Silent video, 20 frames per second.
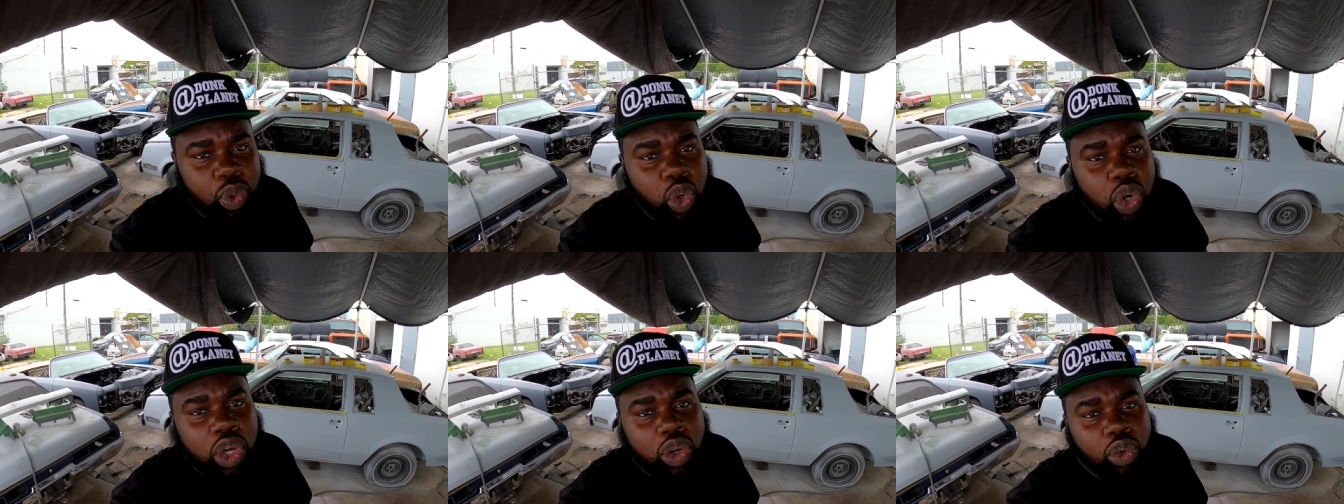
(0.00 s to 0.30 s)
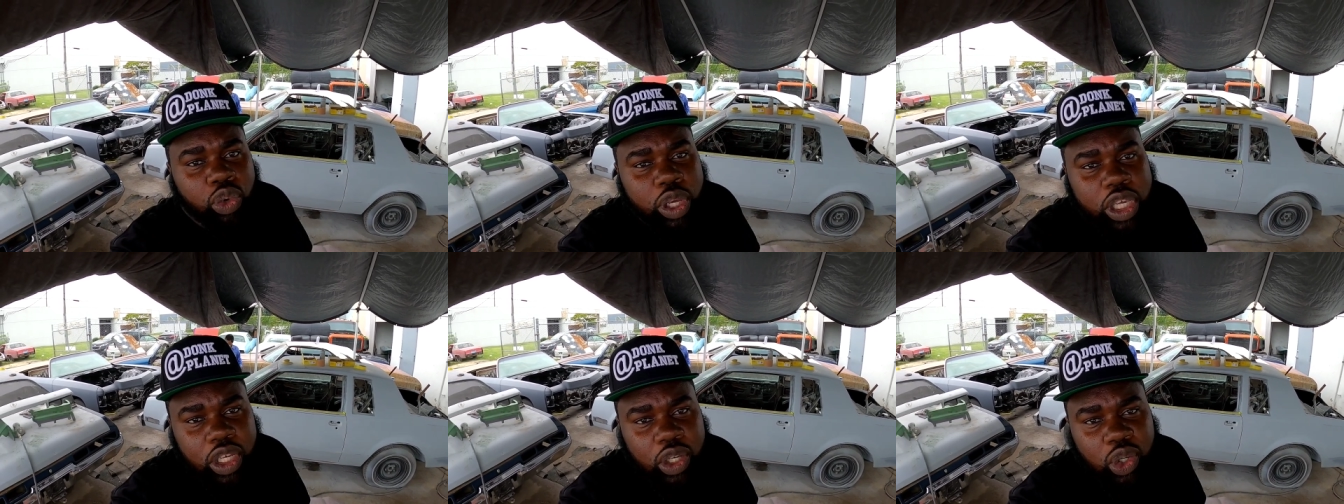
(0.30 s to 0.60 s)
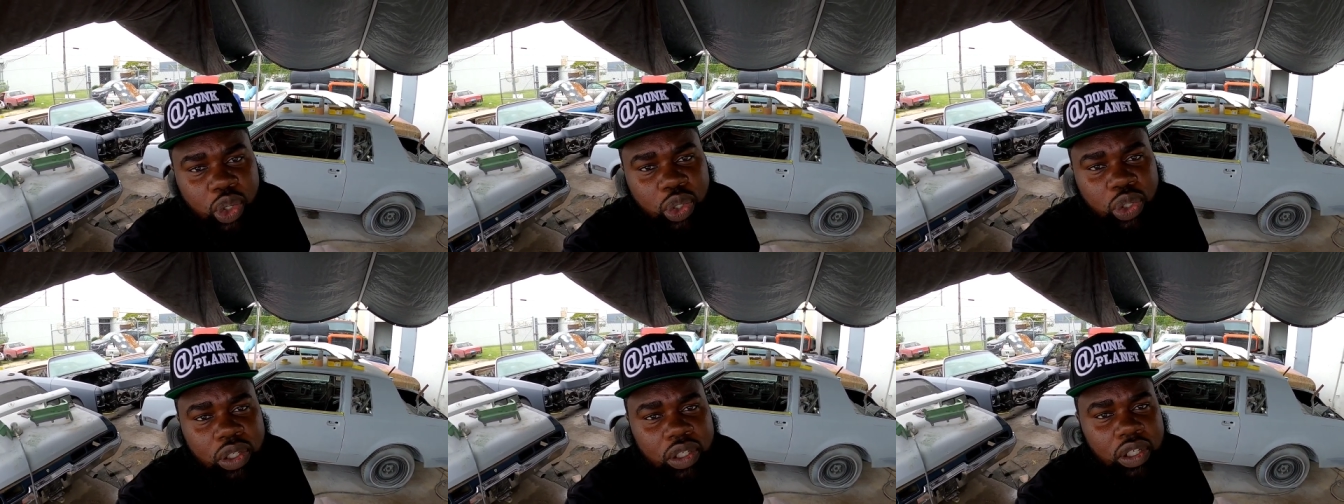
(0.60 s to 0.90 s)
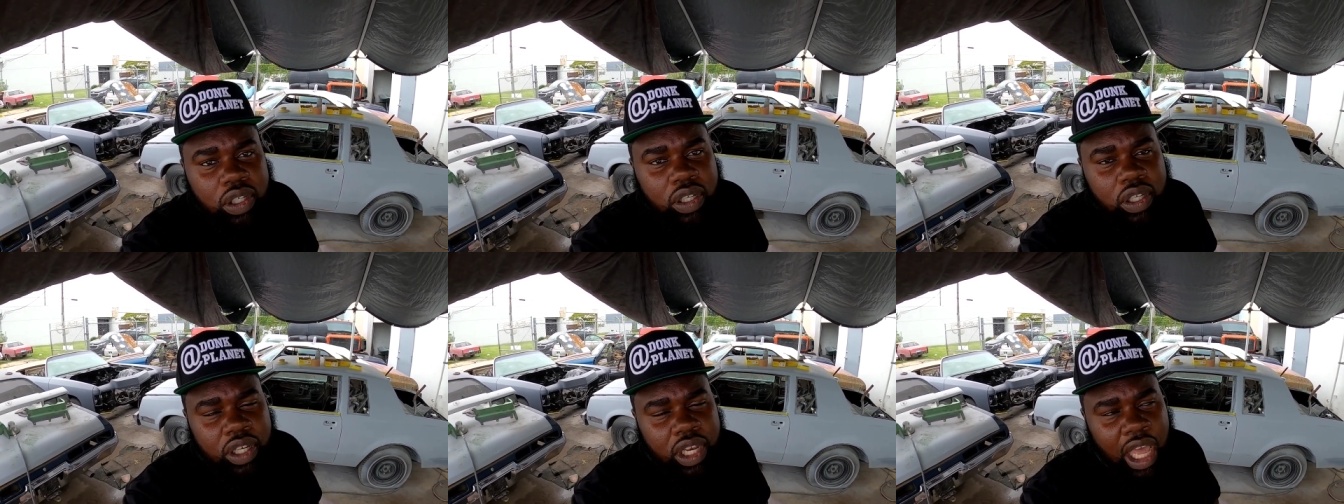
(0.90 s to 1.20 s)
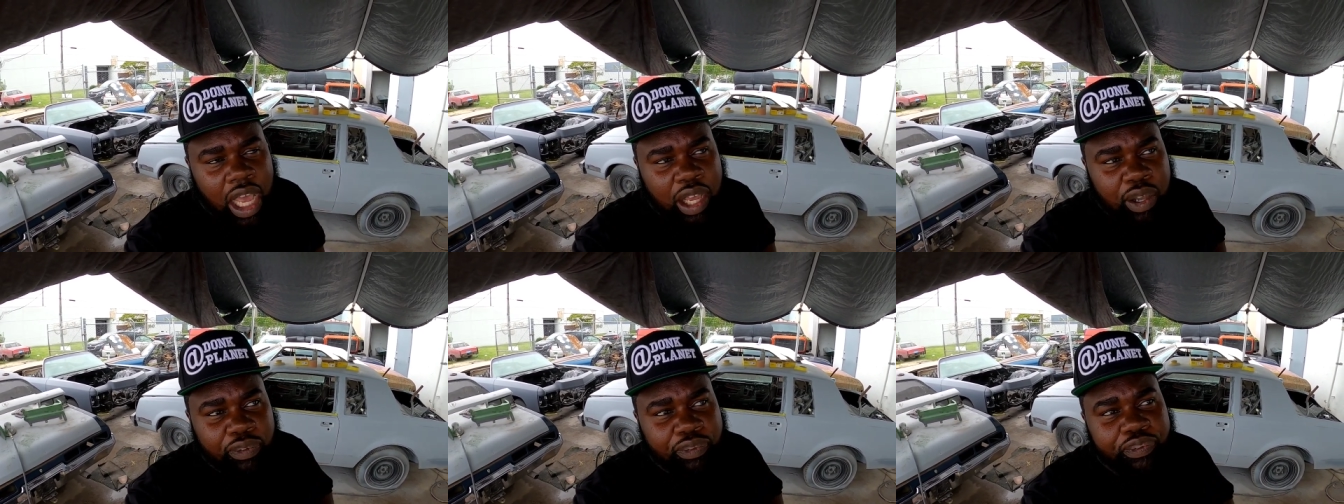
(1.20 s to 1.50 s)
Buick Regal.
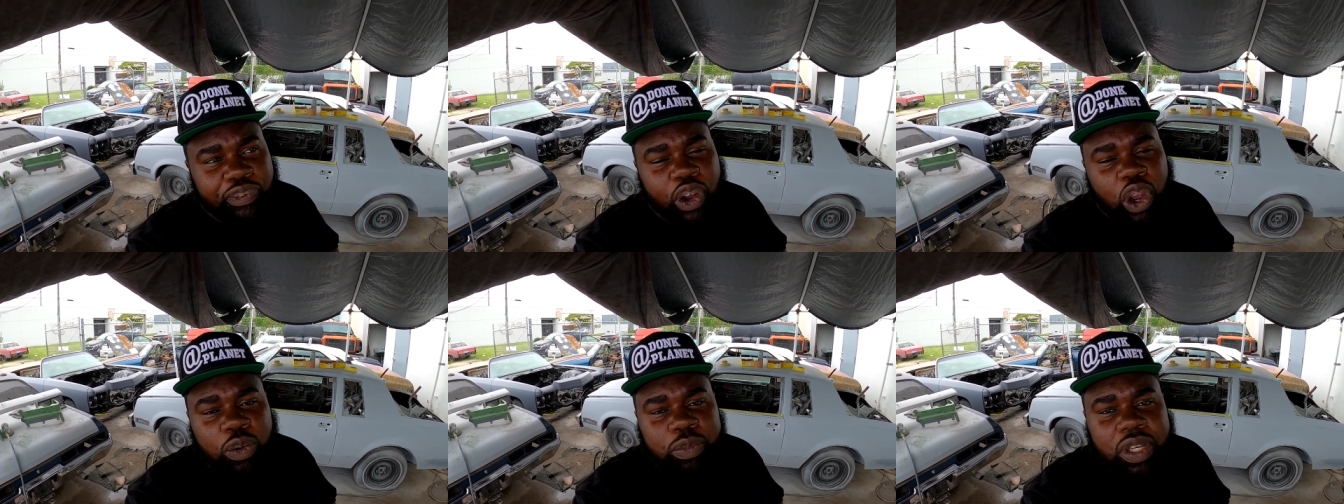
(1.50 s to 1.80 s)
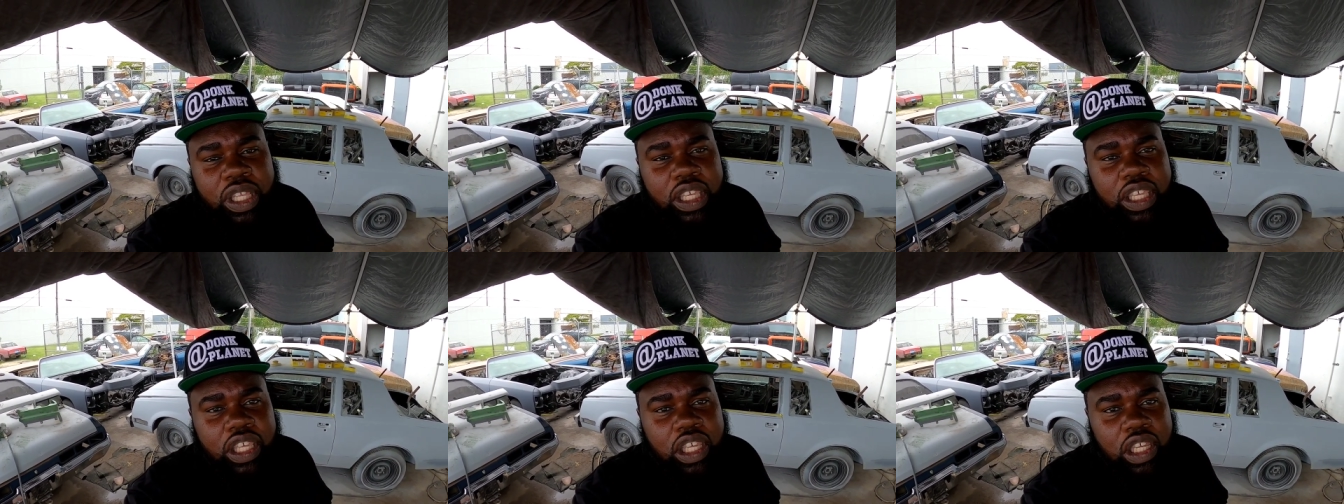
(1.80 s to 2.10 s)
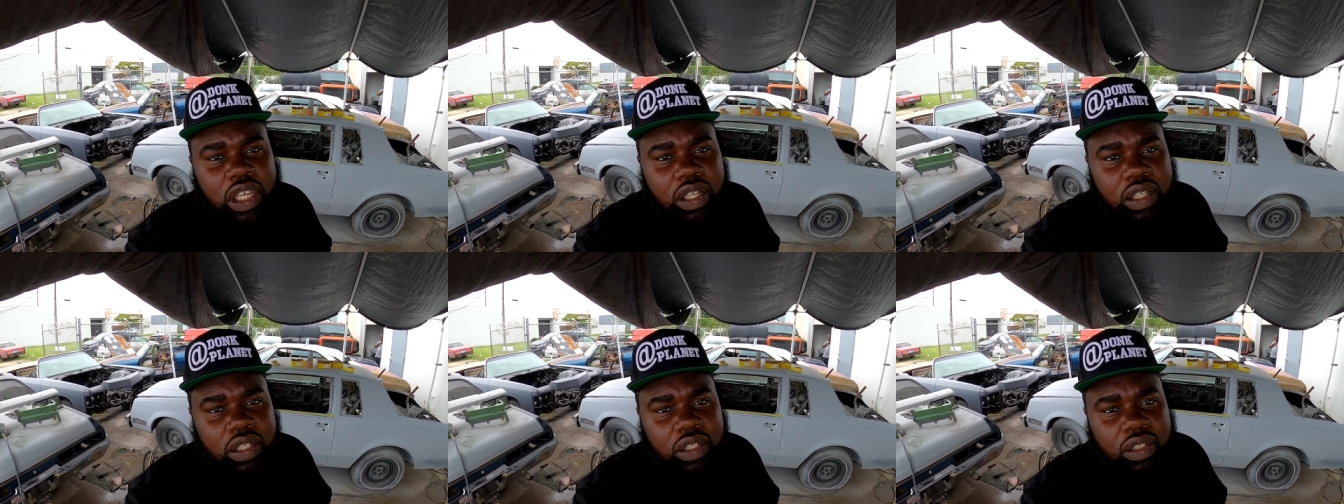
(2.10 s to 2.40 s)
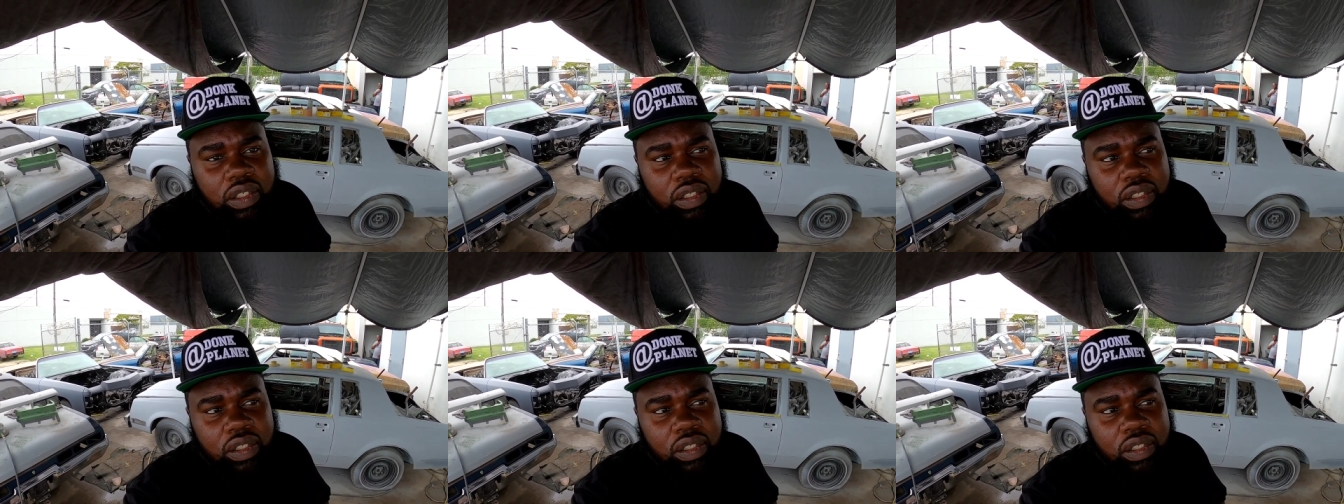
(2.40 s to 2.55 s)
I confirmed the year